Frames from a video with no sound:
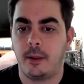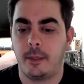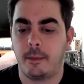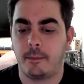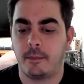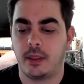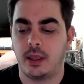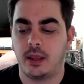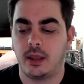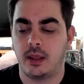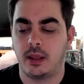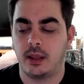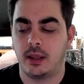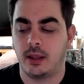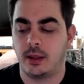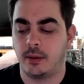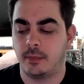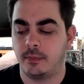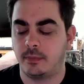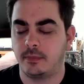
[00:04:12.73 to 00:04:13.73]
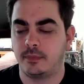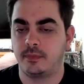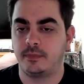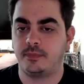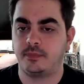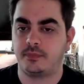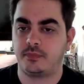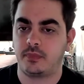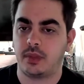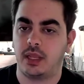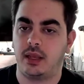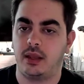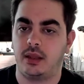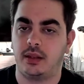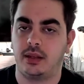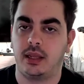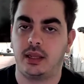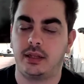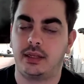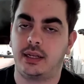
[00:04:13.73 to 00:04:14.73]
and
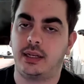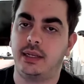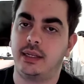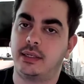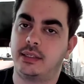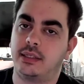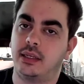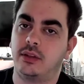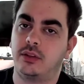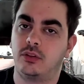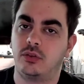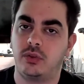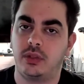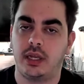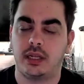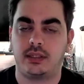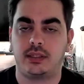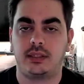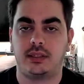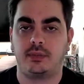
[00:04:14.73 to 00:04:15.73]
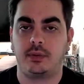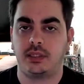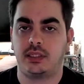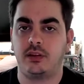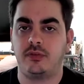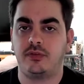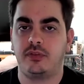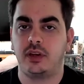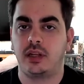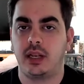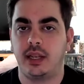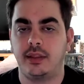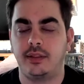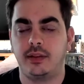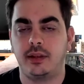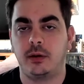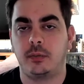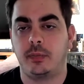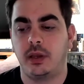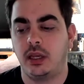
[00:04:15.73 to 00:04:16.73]
clicks into that specific
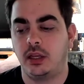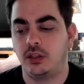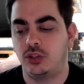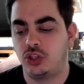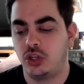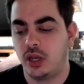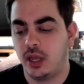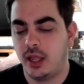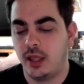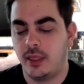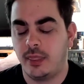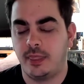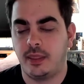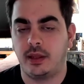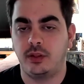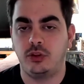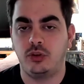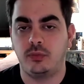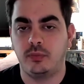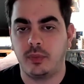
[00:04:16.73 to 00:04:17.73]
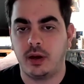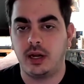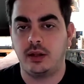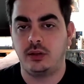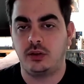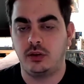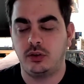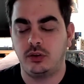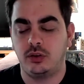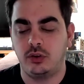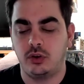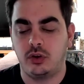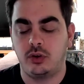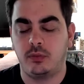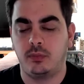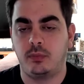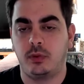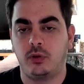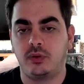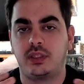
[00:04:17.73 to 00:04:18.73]
landing page, then you're
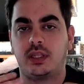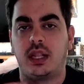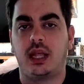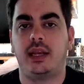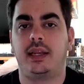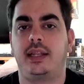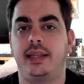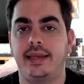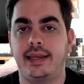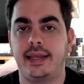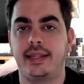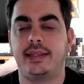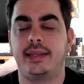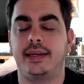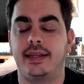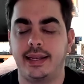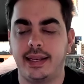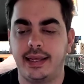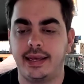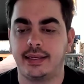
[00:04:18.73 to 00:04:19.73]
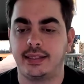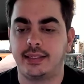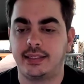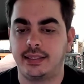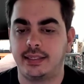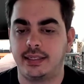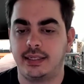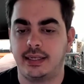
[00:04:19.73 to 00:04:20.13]
most likely getting less.